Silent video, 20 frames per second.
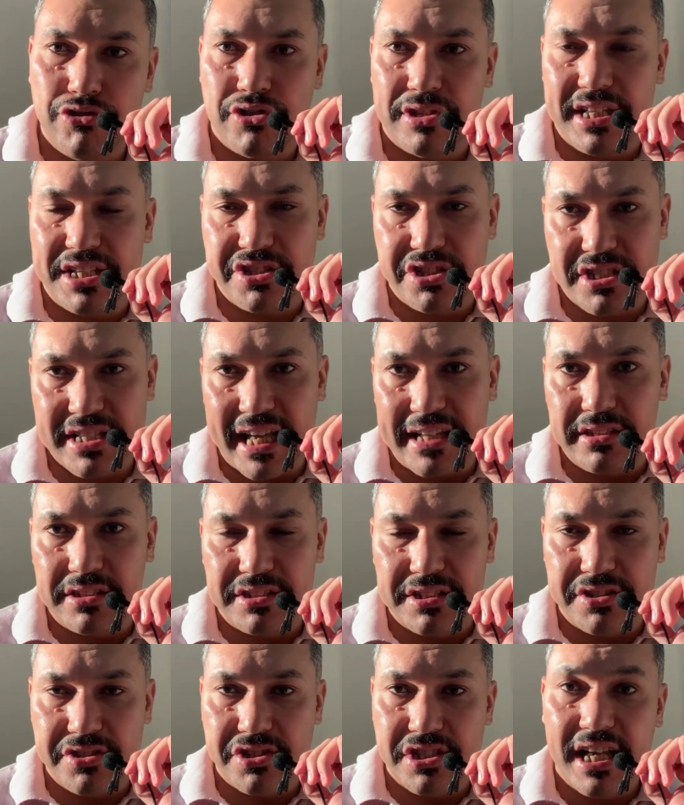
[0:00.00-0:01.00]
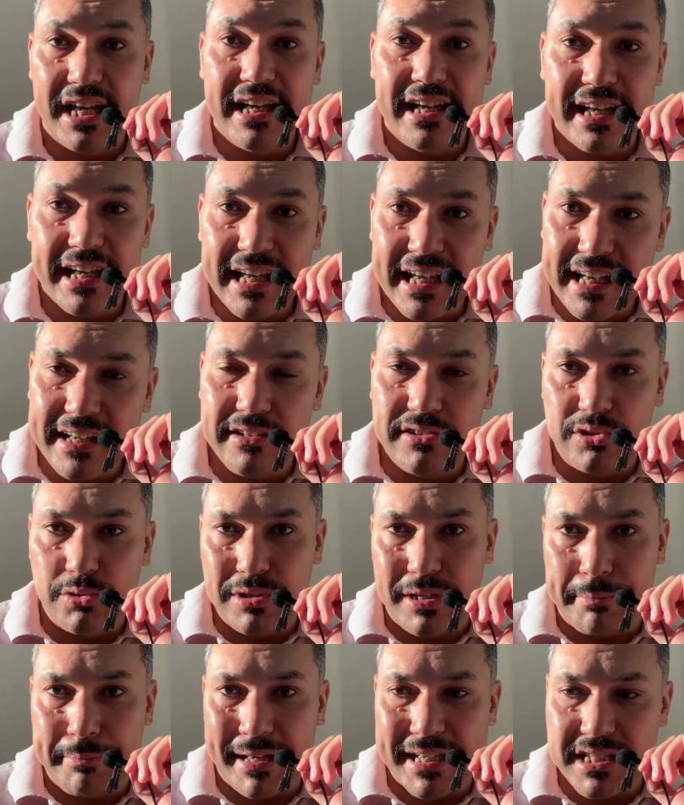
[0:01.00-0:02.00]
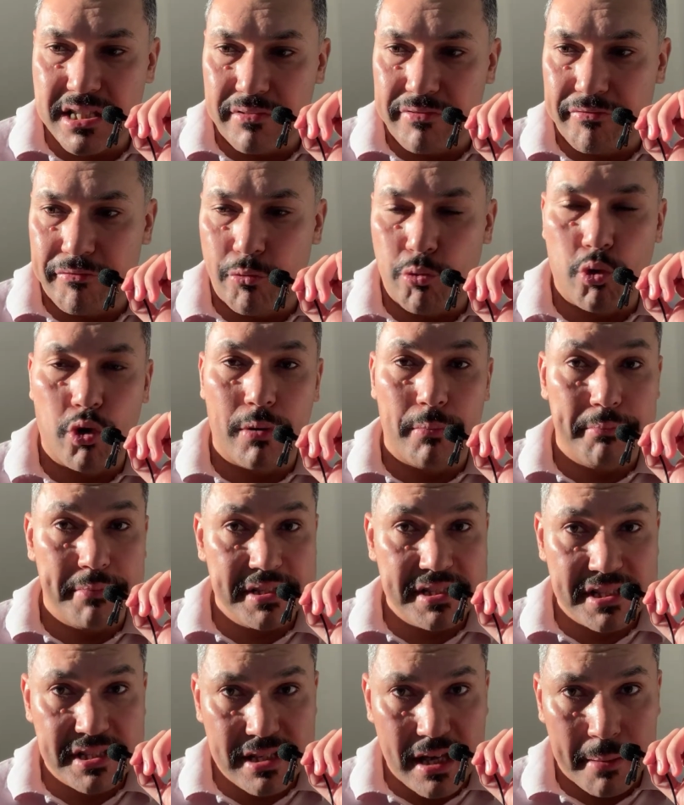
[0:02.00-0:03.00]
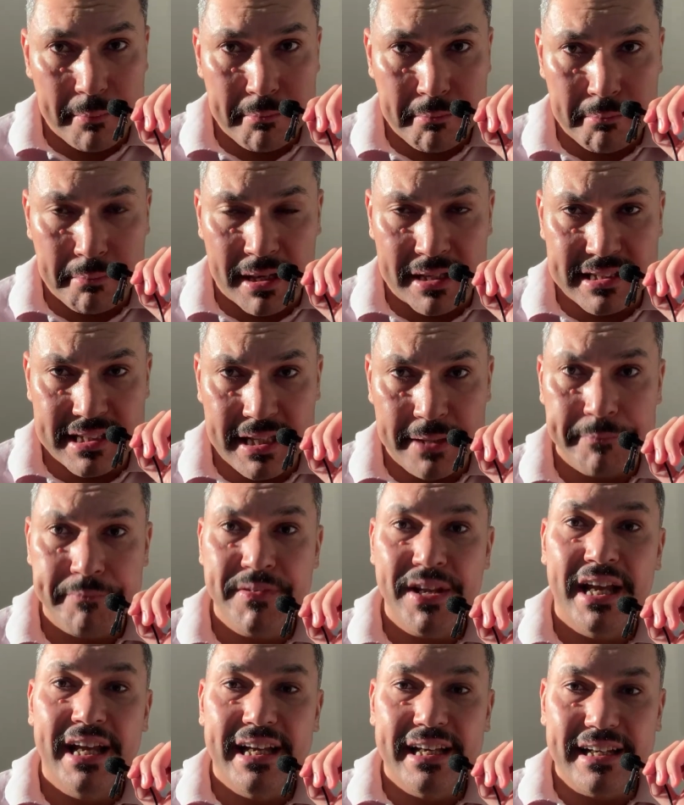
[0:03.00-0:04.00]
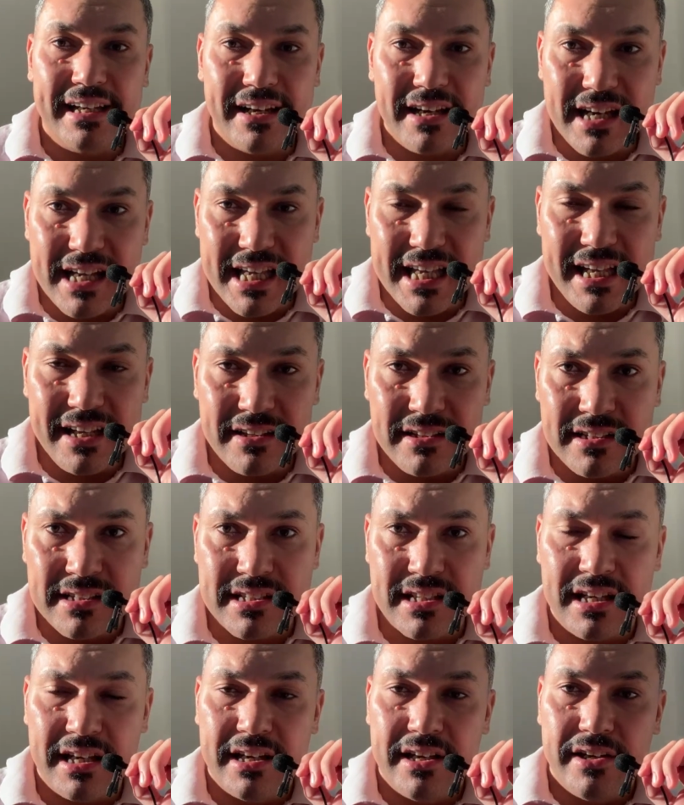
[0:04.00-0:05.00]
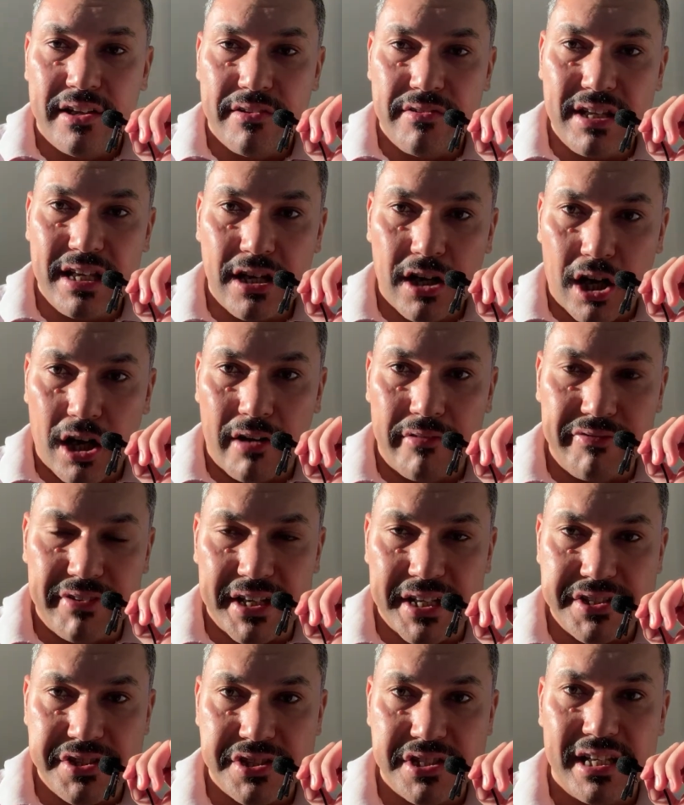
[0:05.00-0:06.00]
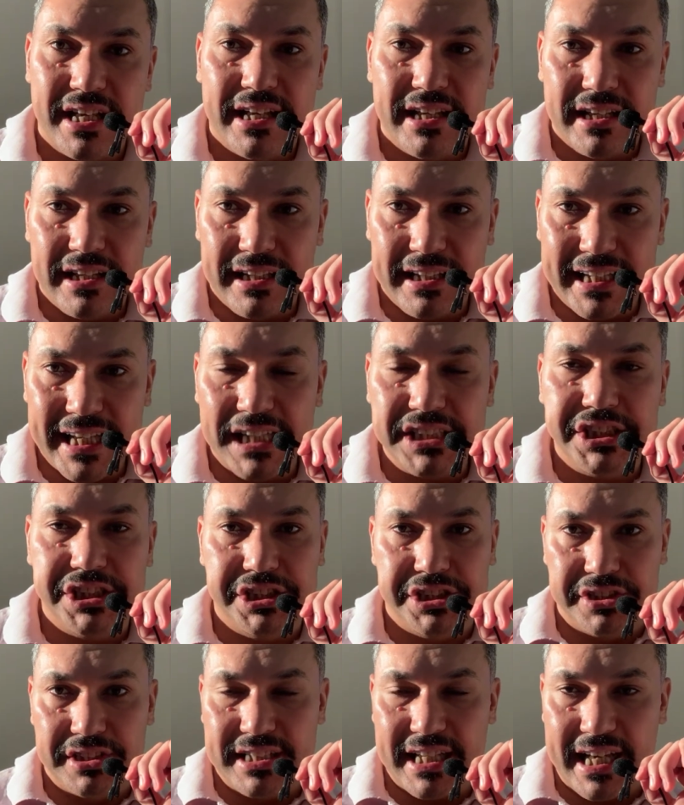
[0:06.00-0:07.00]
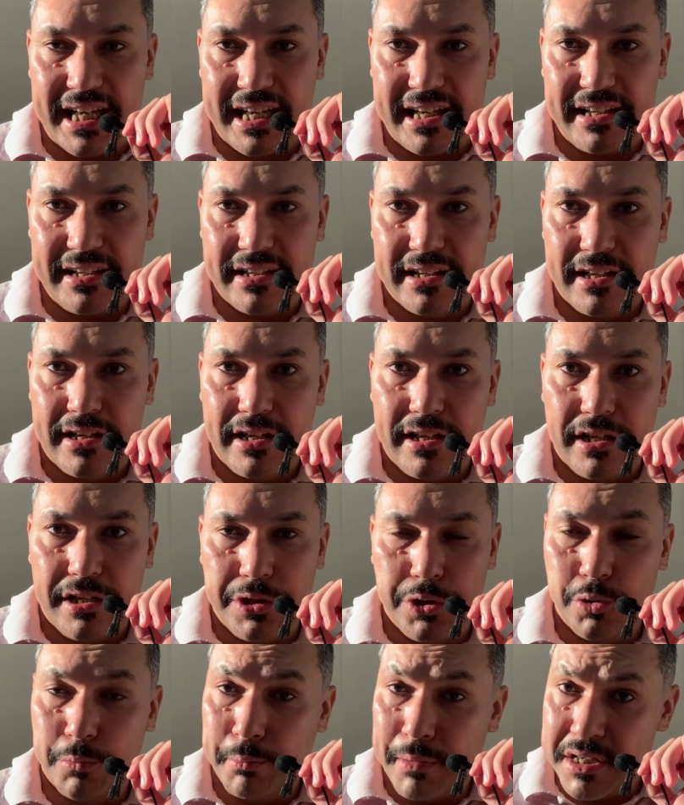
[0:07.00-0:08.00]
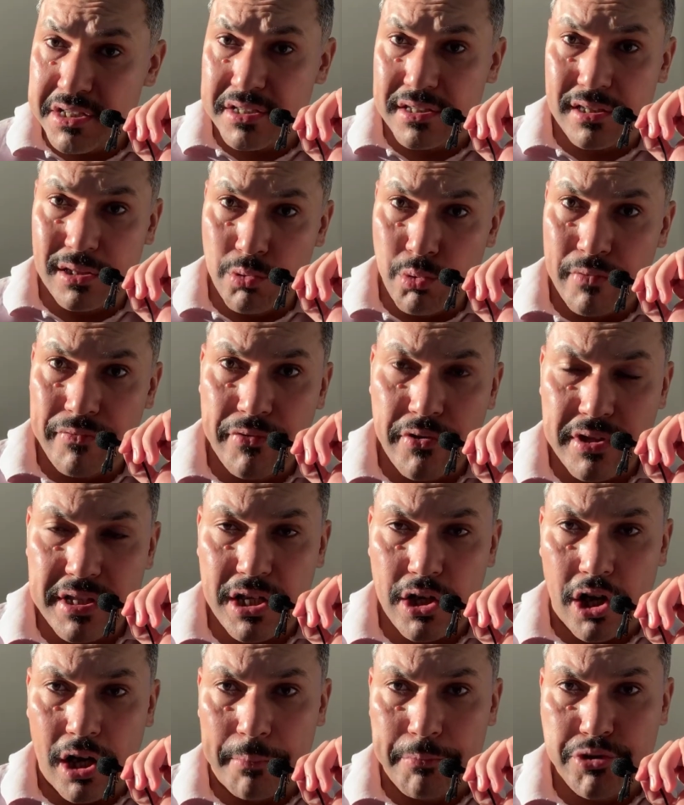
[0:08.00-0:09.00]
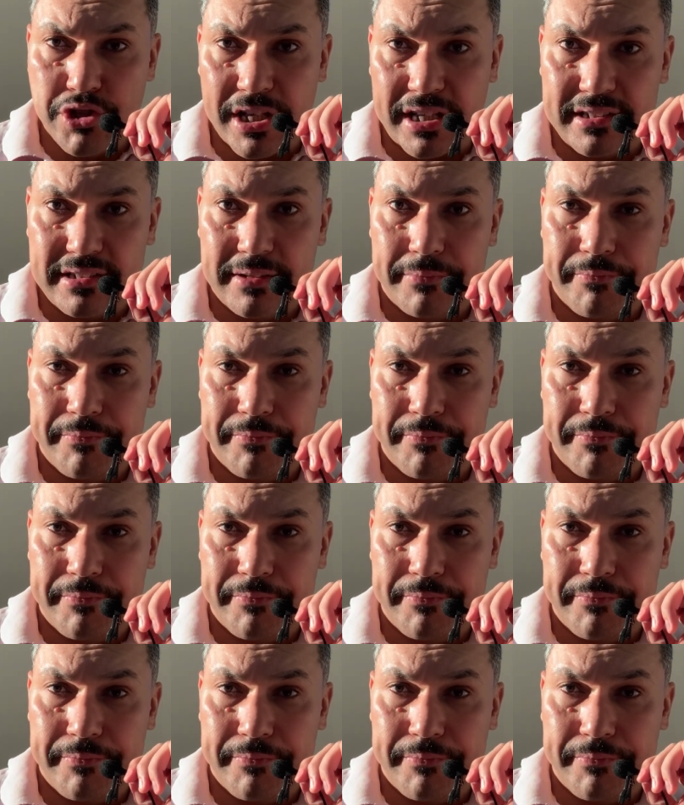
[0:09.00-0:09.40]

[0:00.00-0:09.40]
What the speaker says: this sentence into the passive form? Somebody cleaned the office yesterday. You must look for the object,